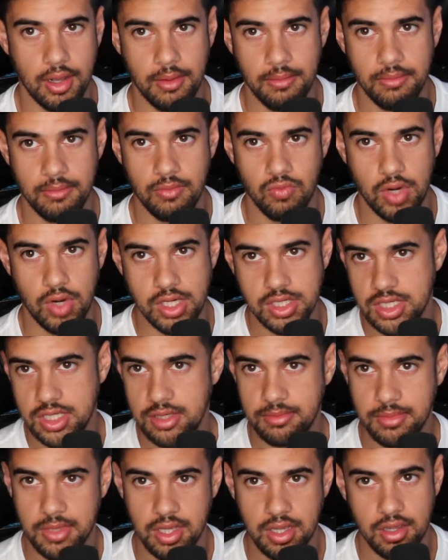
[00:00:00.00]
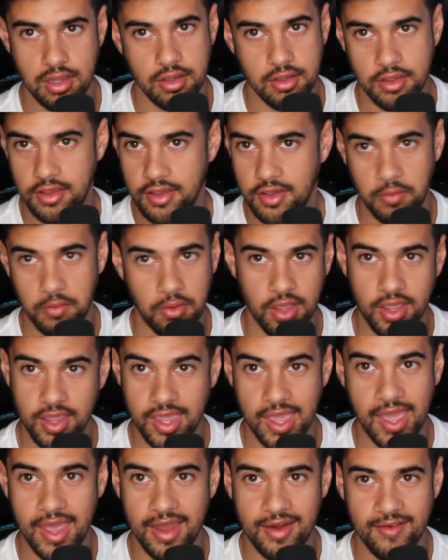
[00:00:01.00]
red teaming
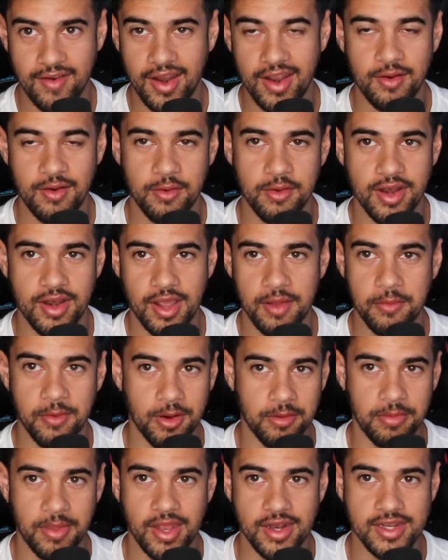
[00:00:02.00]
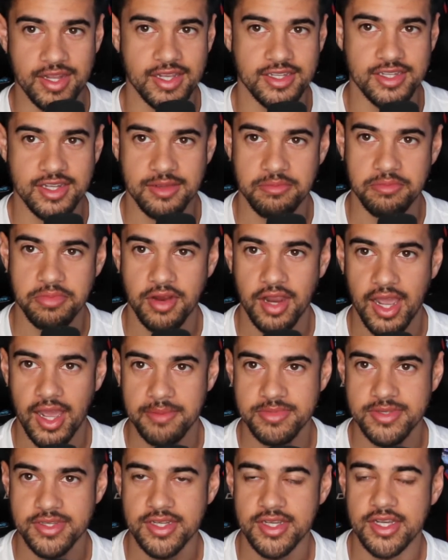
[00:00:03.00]
again, right? Or network pen testing
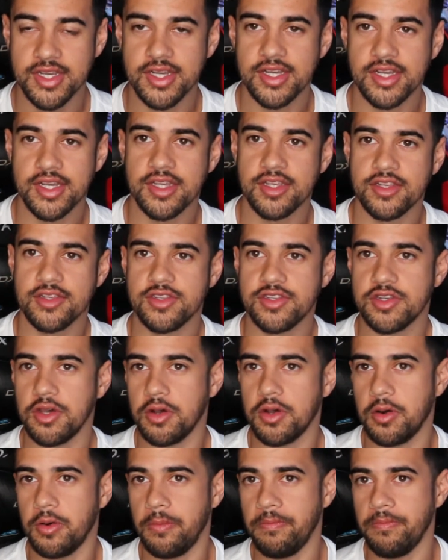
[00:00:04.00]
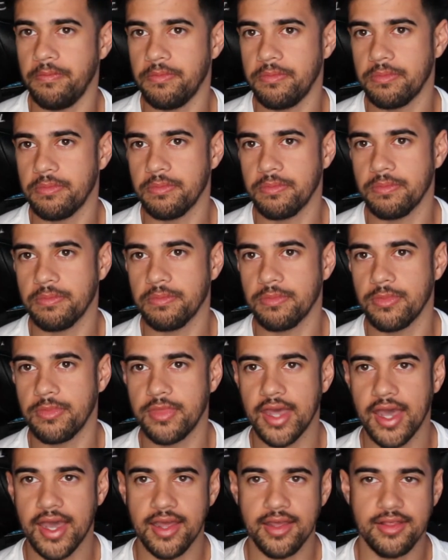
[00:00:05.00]
perhaps. So
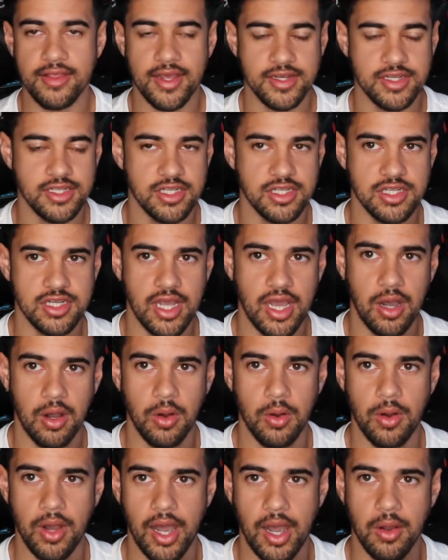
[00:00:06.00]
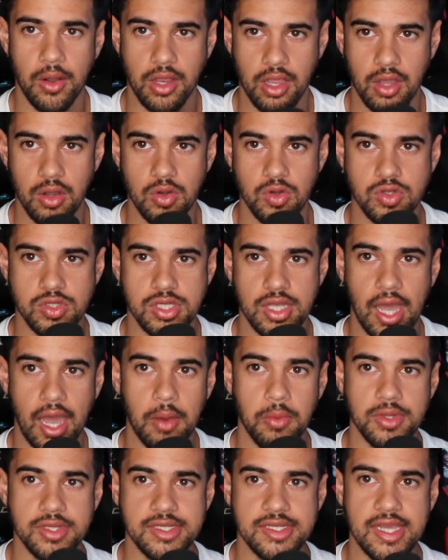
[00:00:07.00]
that's just how it goes. I
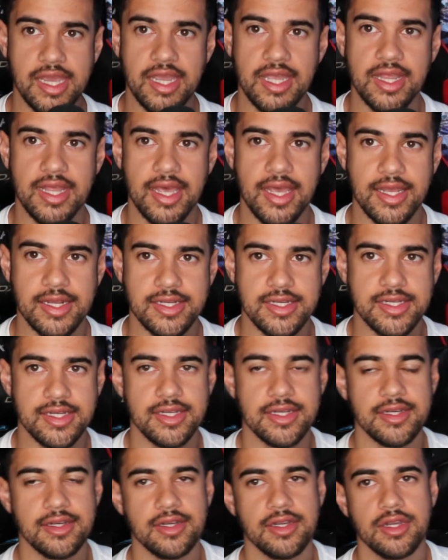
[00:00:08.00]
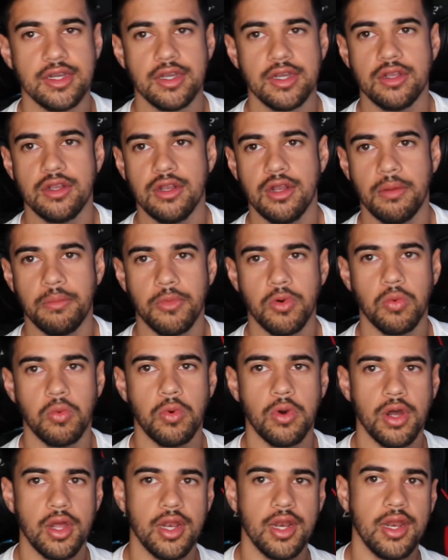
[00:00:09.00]
would say that number
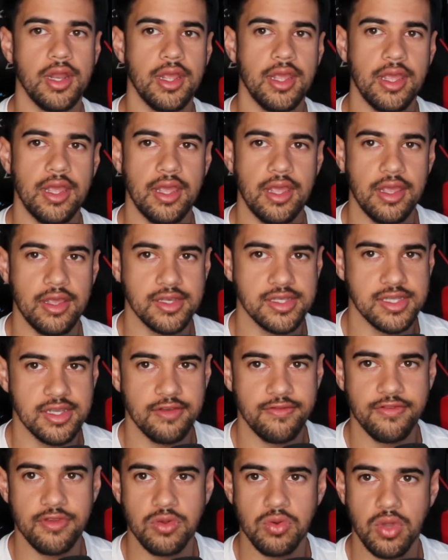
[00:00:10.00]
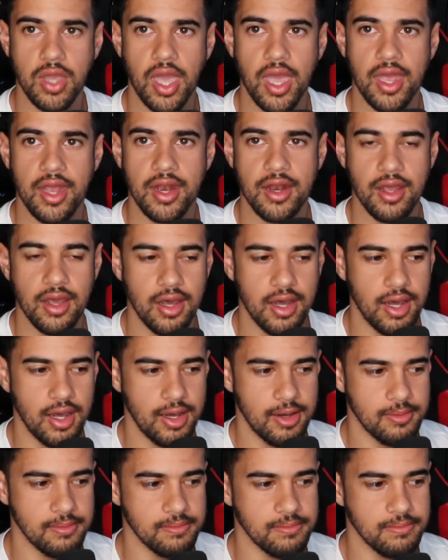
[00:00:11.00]
one is if you
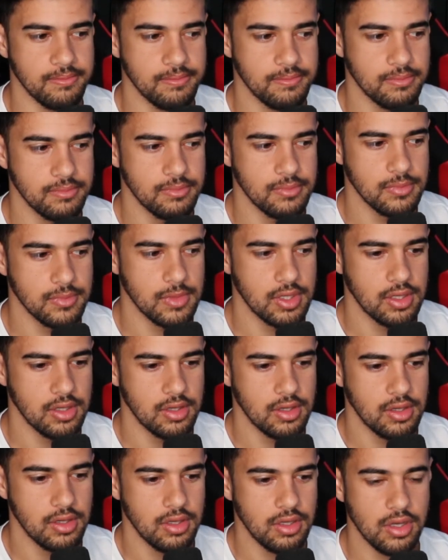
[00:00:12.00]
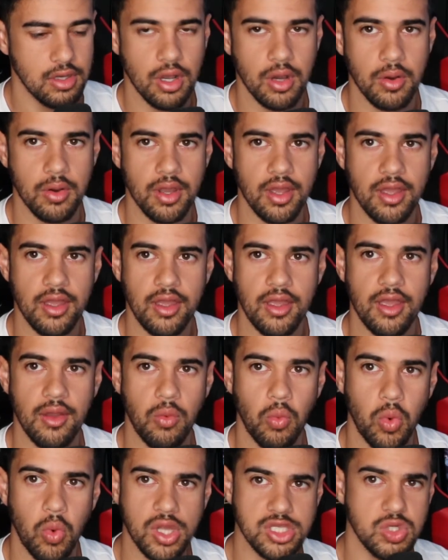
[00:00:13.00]
can, you know,
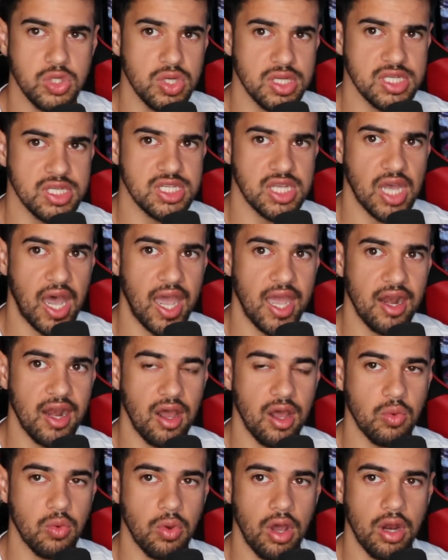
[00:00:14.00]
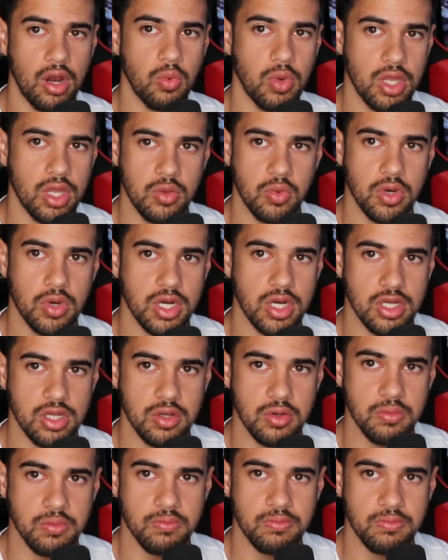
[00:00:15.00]
once you decide on what you want to do,